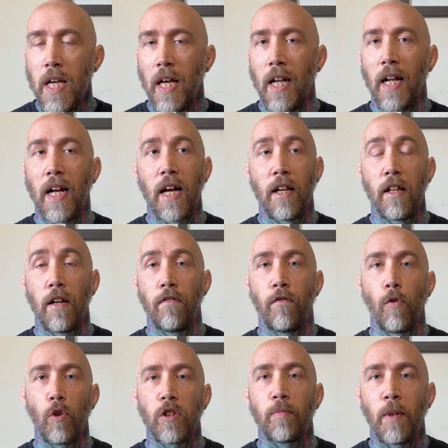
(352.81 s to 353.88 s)
And I got to like
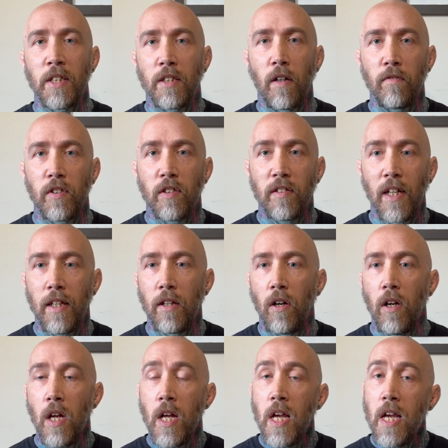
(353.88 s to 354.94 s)
force myself to stay there.